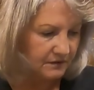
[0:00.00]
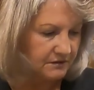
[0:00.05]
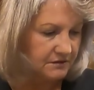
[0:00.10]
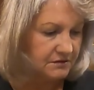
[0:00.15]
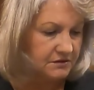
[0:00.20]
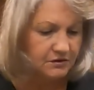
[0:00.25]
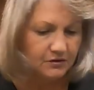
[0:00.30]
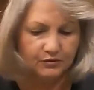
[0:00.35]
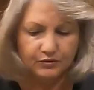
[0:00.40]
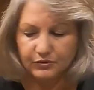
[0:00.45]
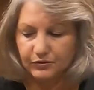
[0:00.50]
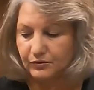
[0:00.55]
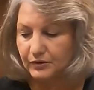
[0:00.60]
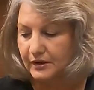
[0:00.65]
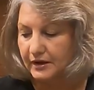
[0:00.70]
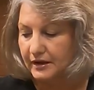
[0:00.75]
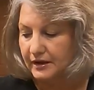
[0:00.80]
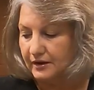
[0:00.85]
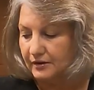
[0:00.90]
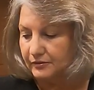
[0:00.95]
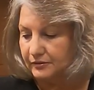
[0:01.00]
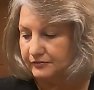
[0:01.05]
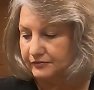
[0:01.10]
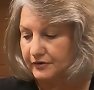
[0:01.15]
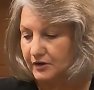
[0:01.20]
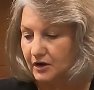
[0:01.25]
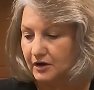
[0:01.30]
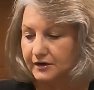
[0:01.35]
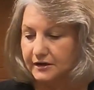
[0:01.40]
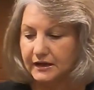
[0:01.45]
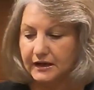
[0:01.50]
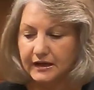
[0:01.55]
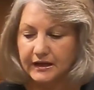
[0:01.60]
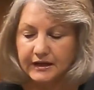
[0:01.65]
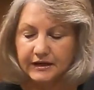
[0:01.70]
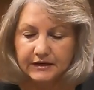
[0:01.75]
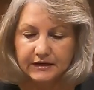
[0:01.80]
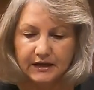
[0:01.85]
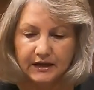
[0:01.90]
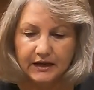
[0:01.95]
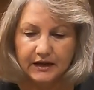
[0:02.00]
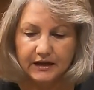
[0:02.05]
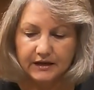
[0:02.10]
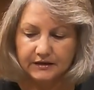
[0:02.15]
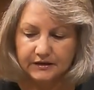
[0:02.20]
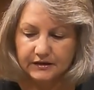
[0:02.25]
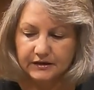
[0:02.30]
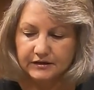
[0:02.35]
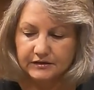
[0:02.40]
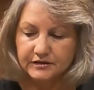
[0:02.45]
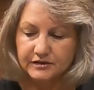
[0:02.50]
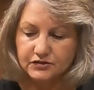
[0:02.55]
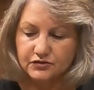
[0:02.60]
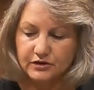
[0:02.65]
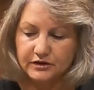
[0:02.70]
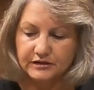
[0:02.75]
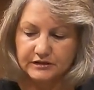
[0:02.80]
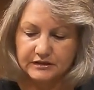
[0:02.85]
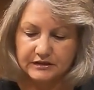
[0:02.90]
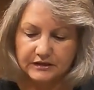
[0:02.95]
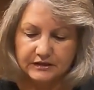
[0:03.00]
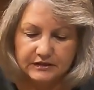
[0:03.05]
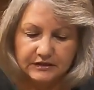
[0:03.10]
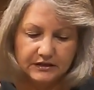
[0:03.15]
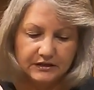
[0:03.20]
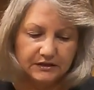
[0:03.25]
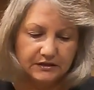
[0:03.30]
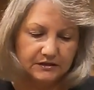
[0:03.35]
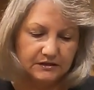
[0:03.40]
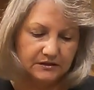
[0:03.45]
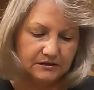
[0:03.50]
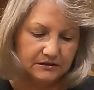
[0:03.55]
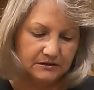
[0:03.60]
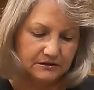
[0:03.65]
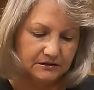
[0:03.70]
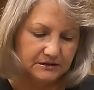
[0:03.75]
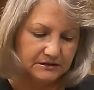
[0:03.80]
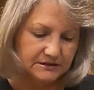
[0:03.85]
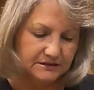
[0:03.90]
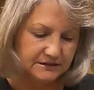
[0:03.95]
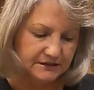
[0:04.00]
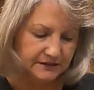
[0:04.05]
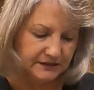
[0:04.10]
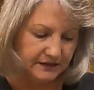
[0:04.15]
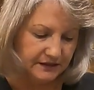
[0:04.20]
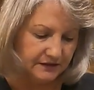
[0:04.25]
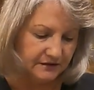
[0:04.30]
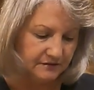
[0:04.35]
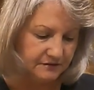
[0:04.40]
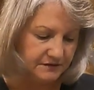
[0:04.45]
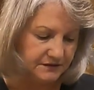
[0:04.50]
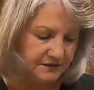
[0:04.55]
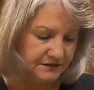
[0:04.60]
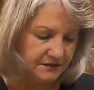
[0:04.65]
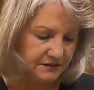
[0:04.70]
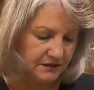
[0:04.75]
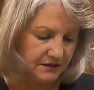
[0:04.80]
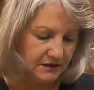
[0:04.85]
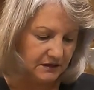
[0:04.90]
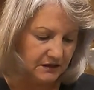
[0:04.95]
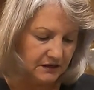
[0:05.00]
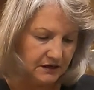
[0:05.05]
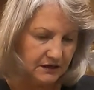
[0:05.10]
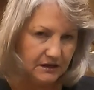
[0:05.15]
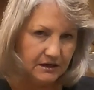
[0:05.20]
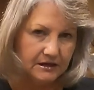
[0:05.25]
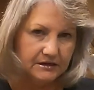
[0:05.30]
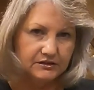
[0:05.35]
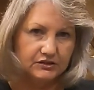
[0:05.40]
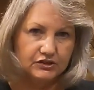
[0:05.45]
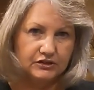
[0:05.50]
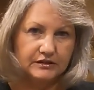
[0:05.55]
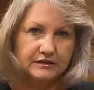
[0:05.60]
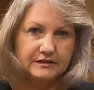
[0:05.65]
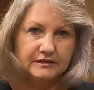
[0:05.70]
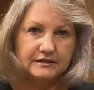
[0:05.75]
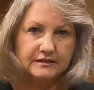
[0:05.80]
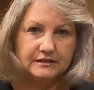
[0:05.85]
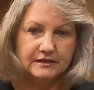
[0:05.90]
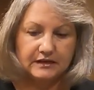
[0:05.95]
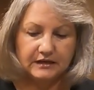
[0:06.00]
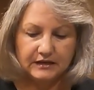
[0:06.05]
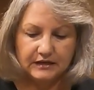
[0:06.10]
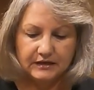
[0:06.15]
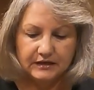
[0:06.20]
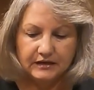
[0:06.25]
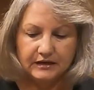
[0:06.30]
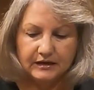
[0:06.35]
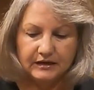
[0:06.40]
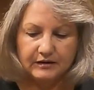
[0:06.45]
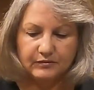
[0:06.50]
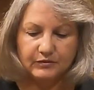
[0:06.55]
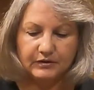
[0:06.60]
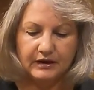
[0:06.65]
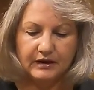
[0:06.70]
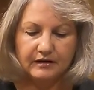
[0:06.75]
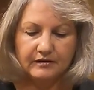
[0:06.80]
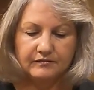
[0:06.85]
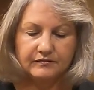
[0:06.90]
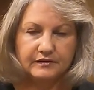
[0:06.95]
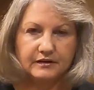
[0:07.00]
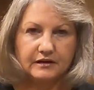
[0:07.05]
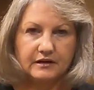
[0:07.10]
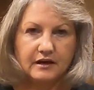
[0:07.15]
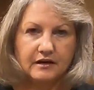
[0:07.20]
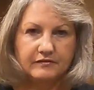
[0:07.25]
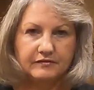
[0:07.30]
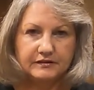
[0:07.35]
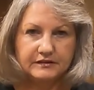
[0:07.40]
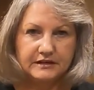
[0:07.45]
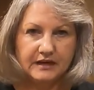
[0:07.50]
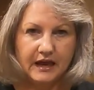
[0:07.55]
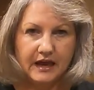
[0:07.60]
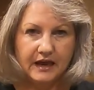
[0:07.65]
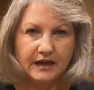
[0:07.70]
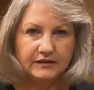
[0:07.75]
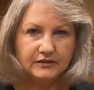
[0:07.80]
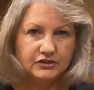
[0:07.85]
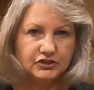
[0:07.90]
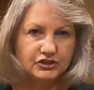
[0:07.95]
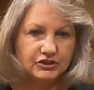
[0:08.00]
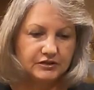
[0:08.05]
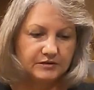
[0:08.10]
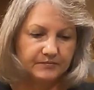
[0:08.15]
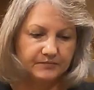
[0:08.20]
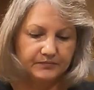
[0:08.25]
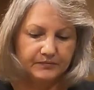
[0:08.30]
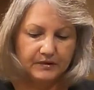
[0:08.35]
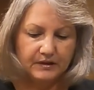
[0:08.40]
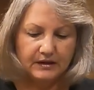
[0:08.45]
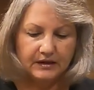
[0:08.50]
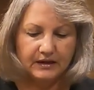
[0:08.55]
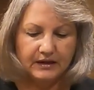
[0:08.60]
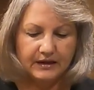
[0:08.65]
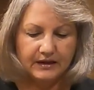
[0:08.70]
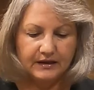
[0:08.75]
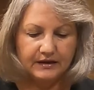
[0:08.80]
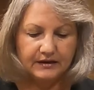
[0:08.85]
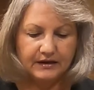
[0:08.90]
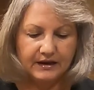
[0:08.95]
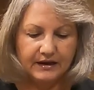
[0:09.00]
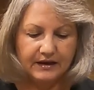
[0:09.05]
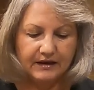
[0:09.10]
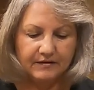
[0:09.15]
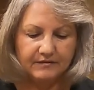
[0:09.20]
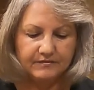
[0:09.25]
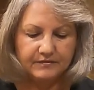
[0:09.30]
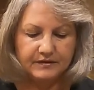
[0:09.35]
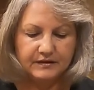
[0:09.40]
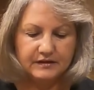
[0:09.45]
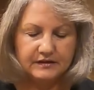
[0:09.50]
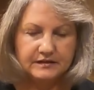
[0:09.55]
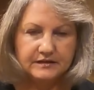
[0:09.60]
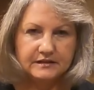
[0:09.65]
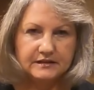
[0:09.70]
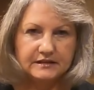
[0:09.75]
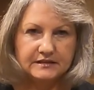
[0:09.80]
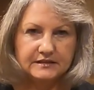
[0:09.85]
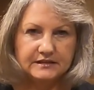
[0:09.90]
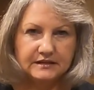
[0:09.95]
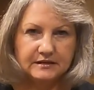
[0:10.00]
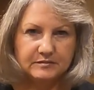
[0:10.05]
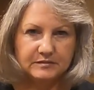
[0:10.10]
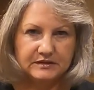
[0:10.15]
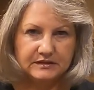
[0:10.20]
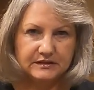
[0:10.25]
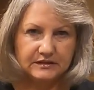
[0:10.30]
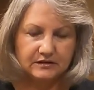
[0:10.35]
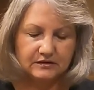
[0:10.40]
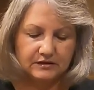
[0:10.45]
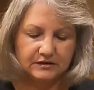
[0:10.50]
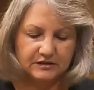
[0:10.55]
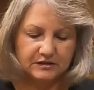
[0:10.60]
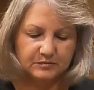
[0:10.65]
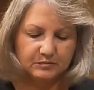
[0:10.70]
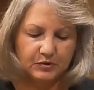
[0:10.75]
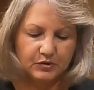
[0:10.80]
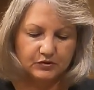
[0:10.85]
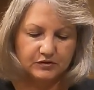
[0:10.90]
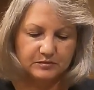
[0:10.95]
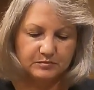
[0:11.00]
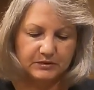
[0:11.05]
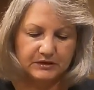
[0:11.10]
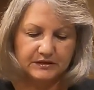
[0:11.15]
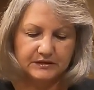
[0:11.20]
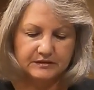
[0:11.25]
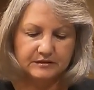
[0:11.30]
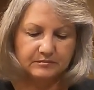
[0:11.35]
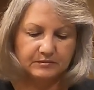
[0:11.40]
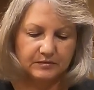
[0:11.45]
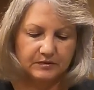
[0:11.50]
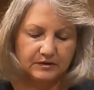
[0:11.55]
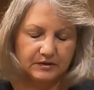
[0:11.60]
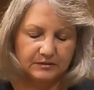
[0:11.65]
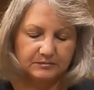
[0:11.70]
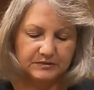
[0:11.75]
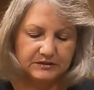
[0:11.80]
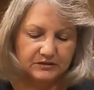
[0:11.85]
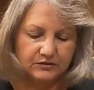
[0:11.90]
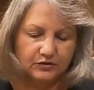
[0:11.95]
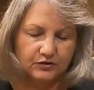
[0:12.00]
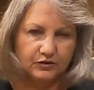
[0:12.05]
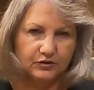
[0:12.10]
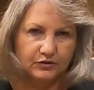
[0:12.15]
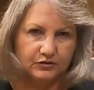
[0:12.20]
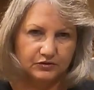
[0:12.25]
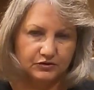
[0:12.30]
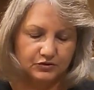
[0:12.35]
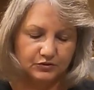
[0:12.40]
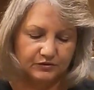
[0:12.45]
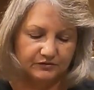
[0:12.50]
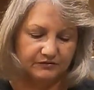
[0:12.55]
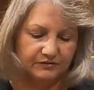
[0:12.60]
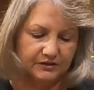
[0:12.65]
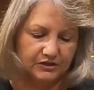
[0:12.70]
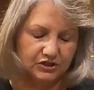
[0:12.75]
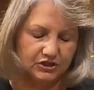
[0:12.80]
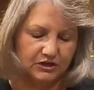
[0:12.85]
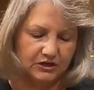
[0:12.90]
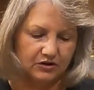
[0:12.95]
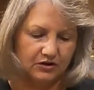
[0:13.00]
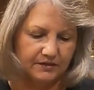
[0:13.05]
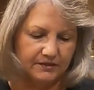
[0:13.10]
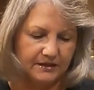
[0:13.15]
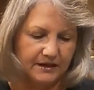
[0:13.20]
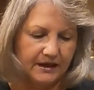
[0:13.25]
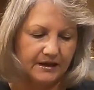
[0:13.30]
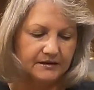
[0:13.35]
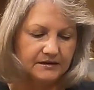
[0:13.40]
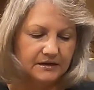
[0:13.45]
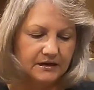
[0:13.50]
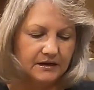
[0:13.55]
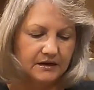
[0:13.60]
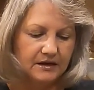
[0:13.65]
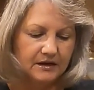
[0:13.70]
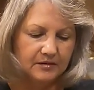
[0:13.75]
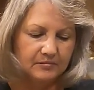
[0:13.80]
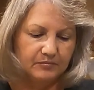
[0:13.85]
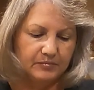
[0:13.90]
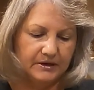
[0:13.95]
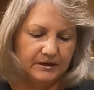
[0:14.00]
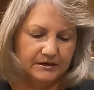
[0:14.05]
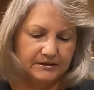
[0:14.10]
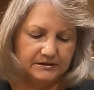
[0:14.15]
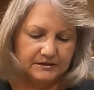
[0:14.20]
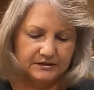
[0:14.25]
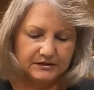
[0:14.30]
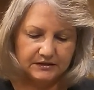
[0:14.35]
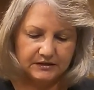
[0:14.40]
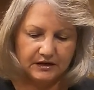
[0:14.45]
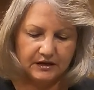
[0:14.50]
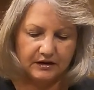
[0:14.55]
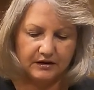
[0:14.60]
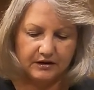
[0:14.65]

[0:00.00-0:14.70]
So we've gone ahead and constructed the sleeves, as you can see, and we have the cuff attached. And I have this seam still exposed because I'm still going to do a finishing on that, but